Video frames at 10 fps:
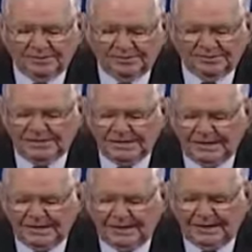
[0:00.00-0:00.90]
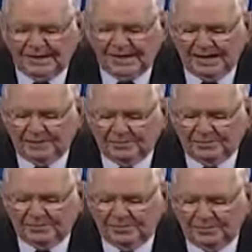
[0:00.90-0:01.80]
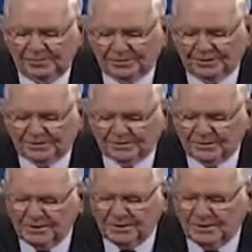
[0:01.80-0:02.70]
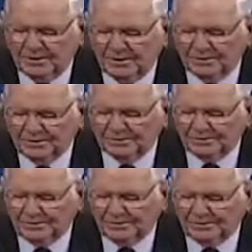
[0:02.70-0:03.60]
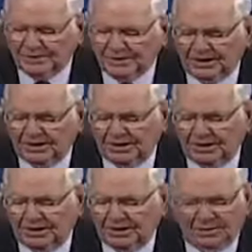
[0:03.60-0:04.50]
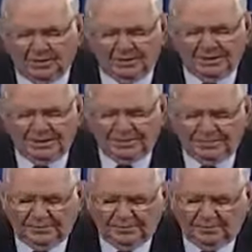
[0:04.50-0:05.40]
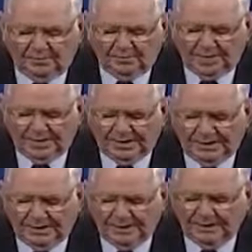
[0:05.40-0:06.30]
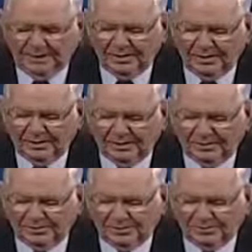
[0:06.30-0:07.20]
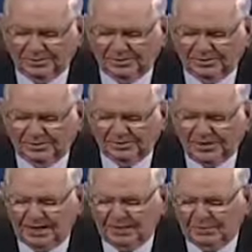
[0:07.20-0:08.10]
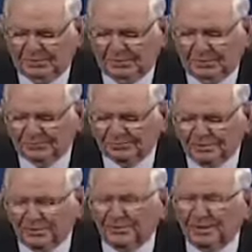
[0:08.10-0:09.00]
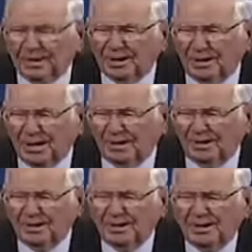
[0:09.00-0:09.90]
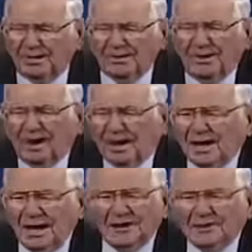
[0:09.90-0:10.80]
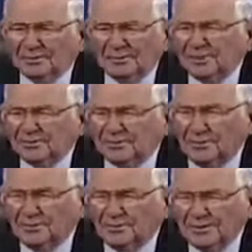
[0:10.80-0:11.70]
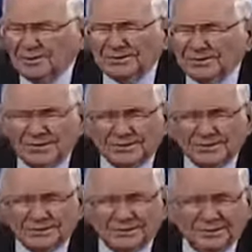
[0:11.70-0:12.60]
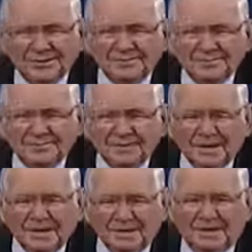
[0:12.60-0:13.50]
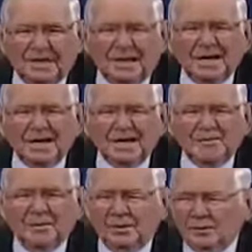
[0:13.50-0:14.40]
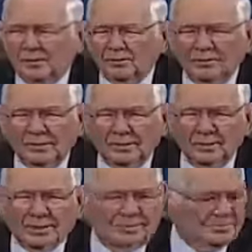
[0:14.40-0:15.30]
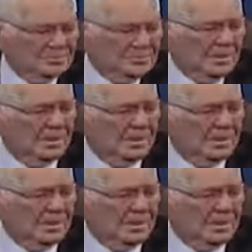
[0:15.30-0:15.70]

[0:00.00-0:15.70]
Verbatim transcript: conceive an age before this. When the son of perdition and all evil are blotted out, don't you think this age will also be blotted out? No, I, I don't think so. It isn't necessary. The evil, um,